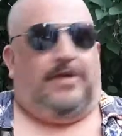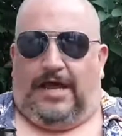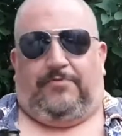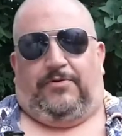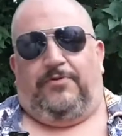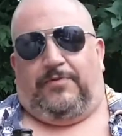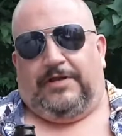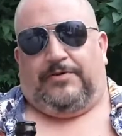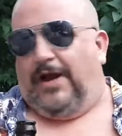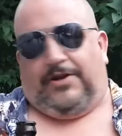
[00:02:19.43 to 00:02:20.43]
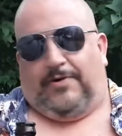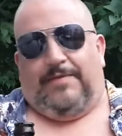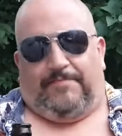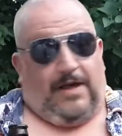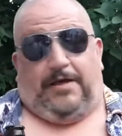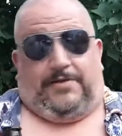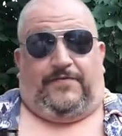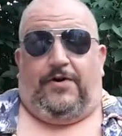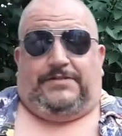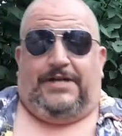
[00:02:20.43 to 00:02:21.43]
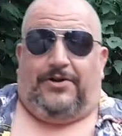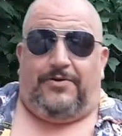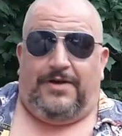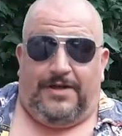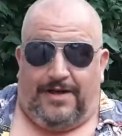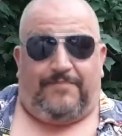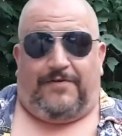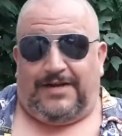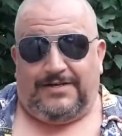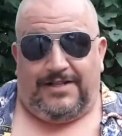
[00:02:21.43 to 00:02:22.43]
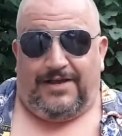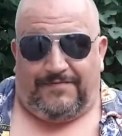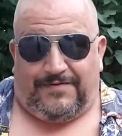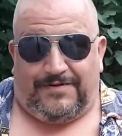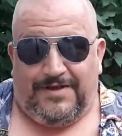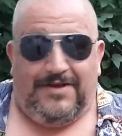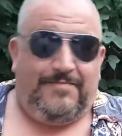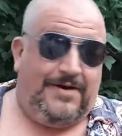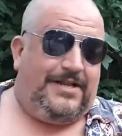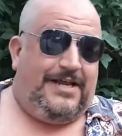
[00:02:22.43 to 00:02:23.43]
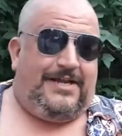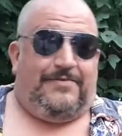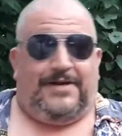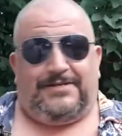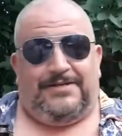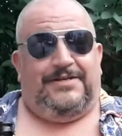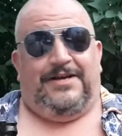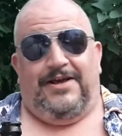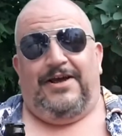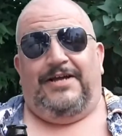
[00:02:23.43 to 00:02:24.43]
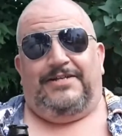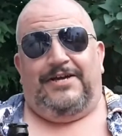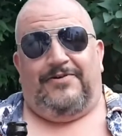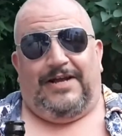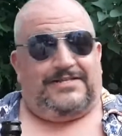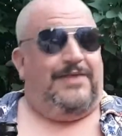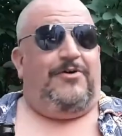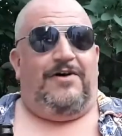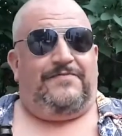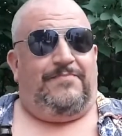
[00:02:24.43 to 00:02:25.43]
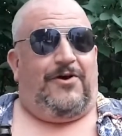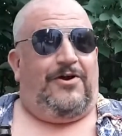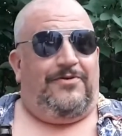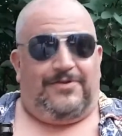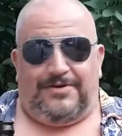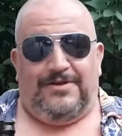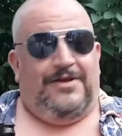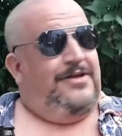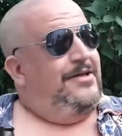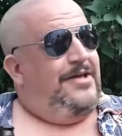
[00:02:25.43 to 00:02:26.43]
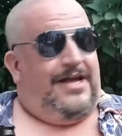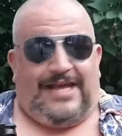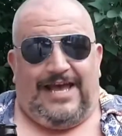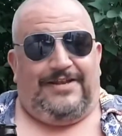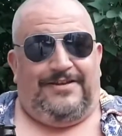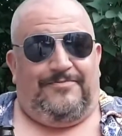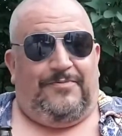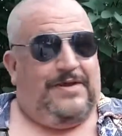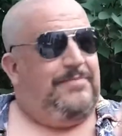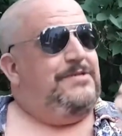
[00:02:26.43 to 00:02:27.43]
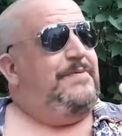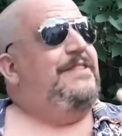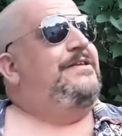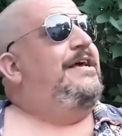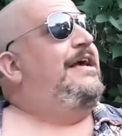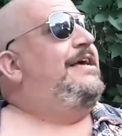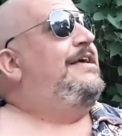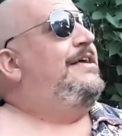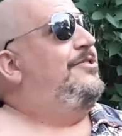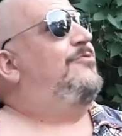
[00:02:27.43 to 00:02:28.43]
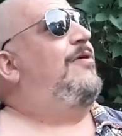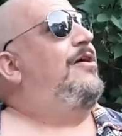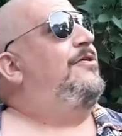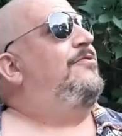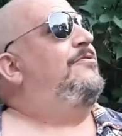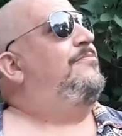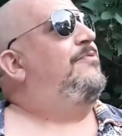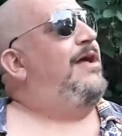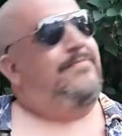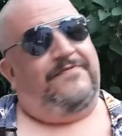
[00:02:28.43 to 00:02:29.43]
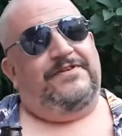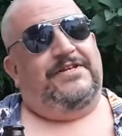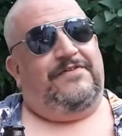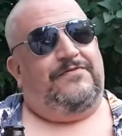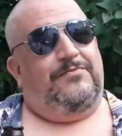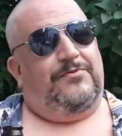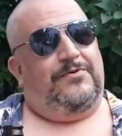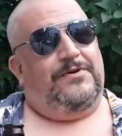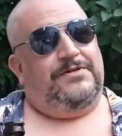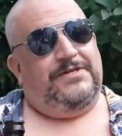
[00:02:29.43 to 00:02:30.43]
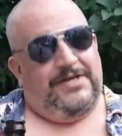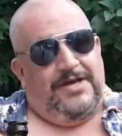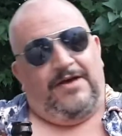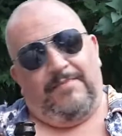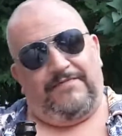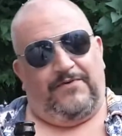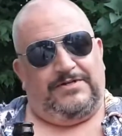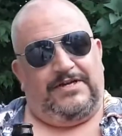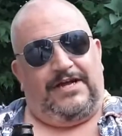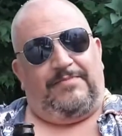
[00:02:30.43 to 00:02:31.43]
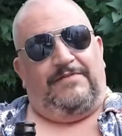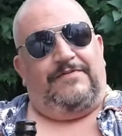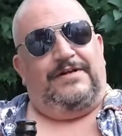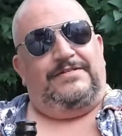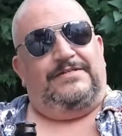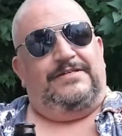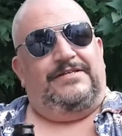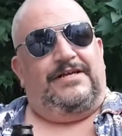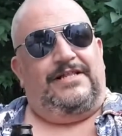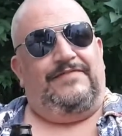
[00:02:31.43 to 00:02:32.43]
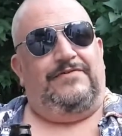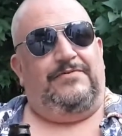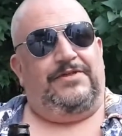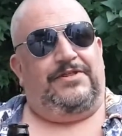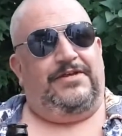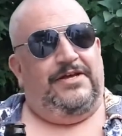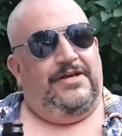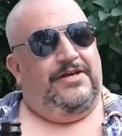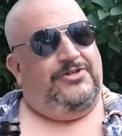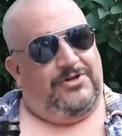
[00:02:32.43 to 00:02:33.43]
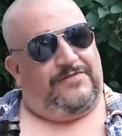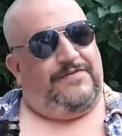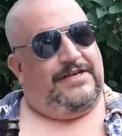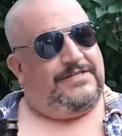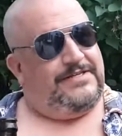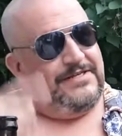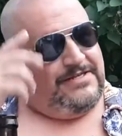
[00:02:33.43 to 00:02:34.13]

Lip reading: I don't know who either. I know. As far as I know, I'm friggin' delightful. But anyways, I digress. I'm off tomorrow, and again, we'll be able to spend the day in the grotto, perhaps visiting a few breweries. But for tonight, my friends, I leave you with Jerkface